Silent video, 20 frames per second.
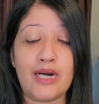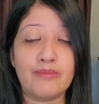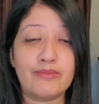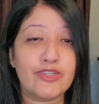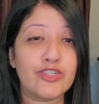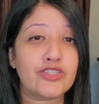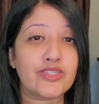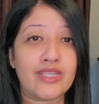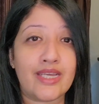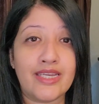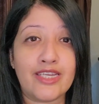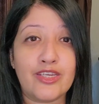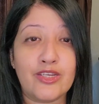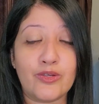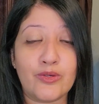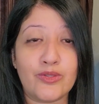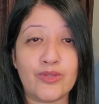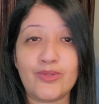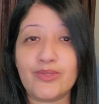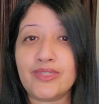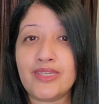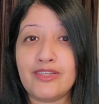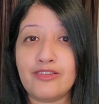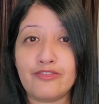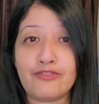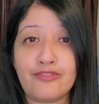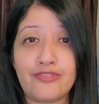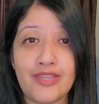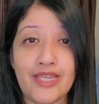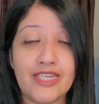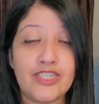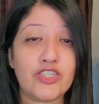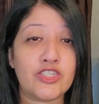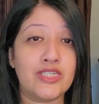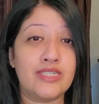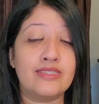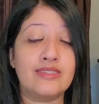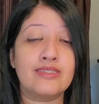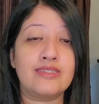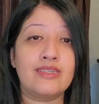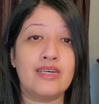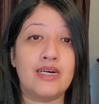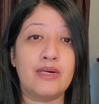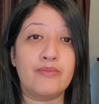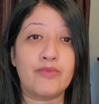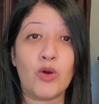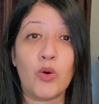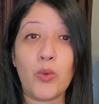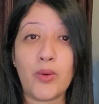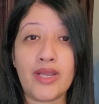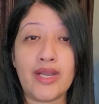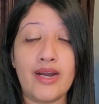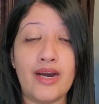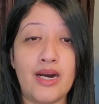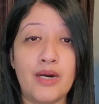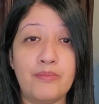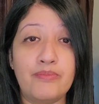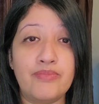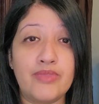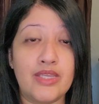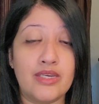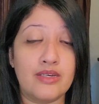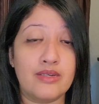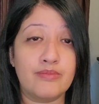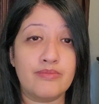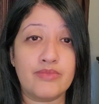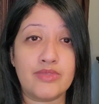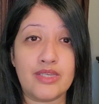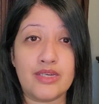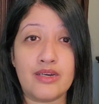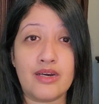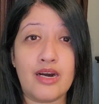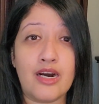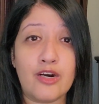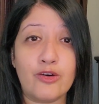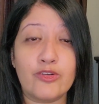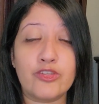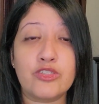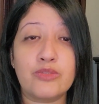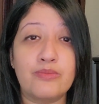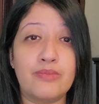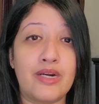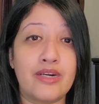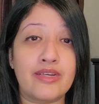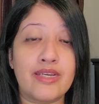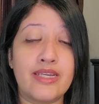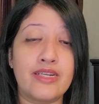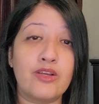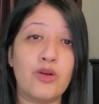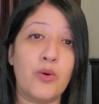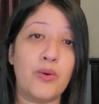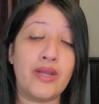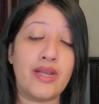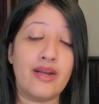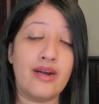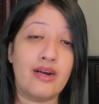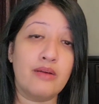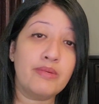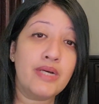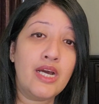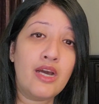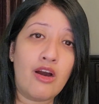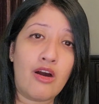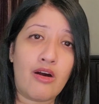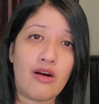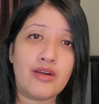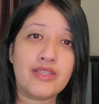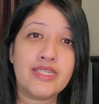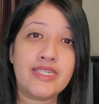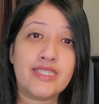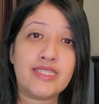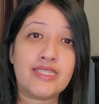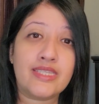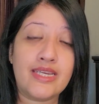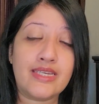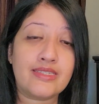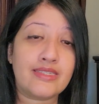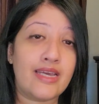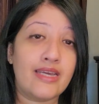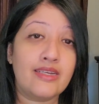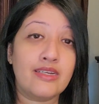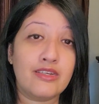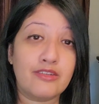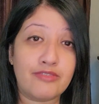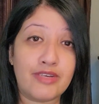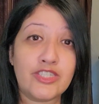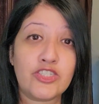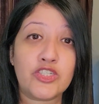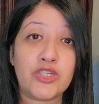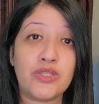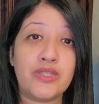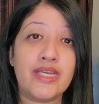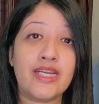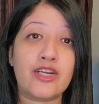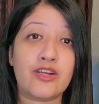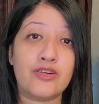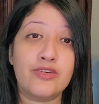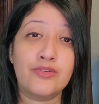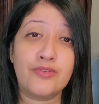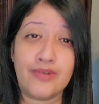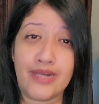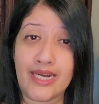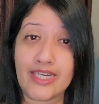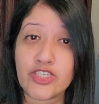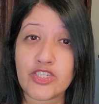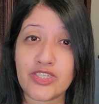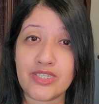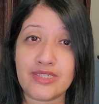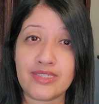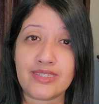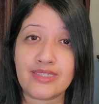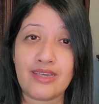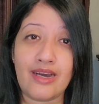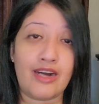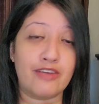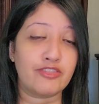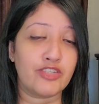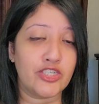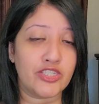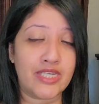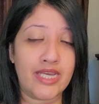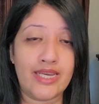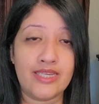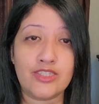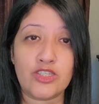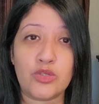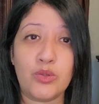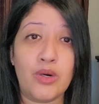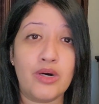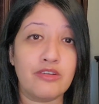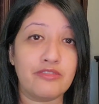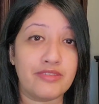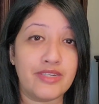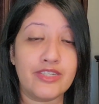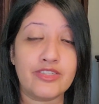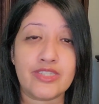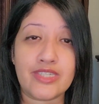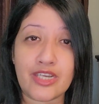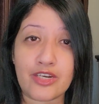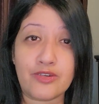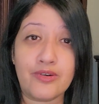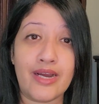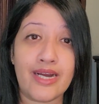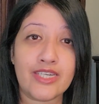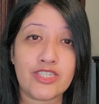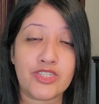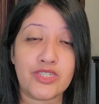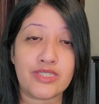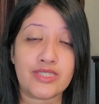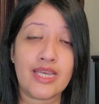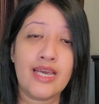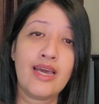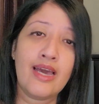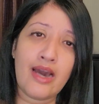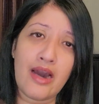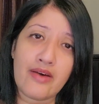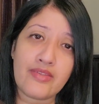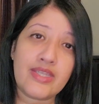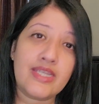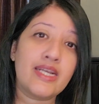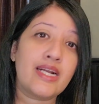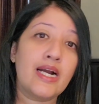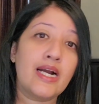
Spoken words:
Just like, those inflations going up, the house market going up, all these things that eventually crashes after 10, 12 years, it crashes, and then it